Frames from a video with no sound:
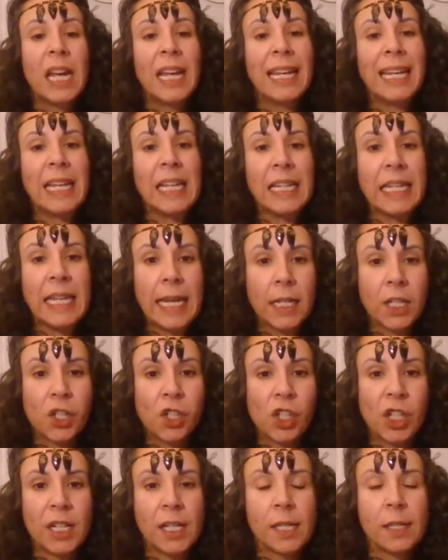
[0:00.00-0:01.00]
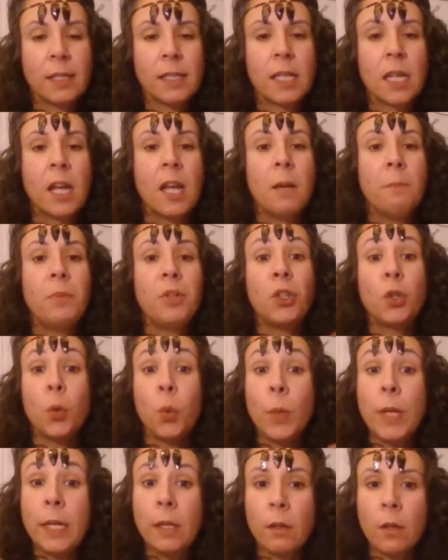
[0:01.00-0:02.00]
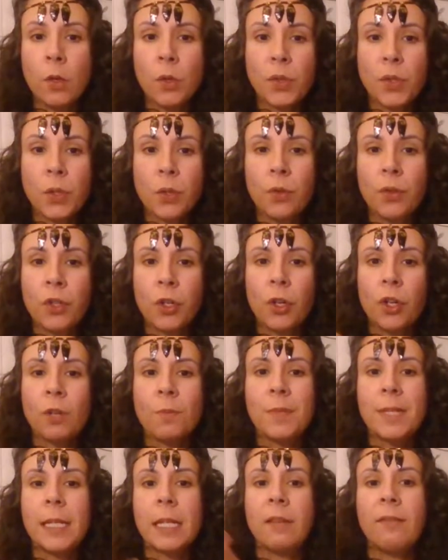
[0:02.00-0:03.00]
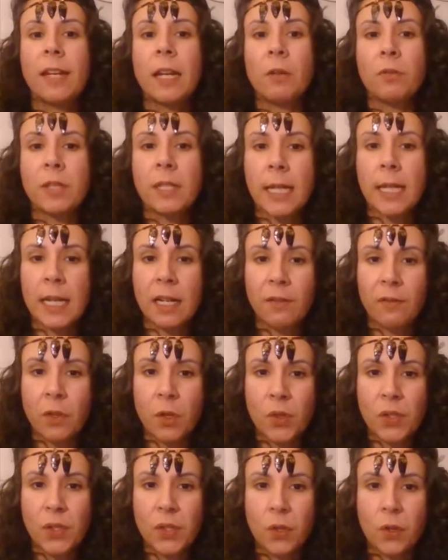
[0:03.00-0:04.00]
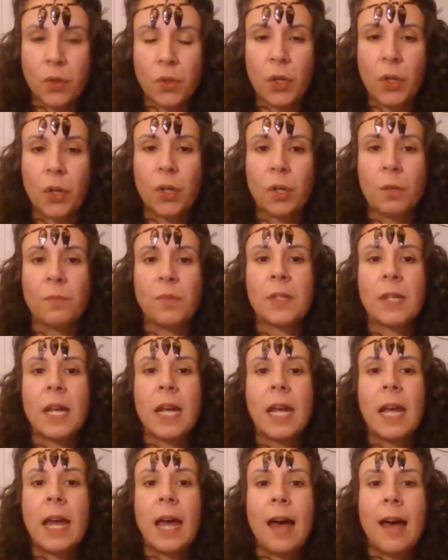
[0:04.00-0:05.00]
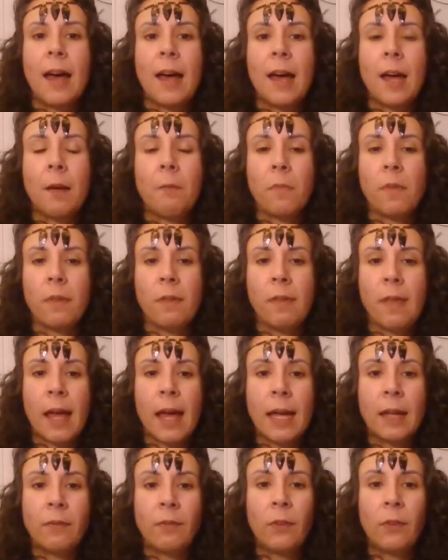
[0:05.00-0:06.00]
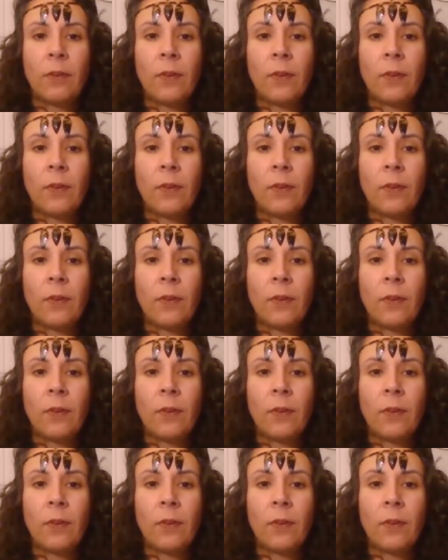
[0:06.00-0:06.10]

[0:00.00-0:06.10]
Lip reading: connections between those two terms and even outside of those two terms that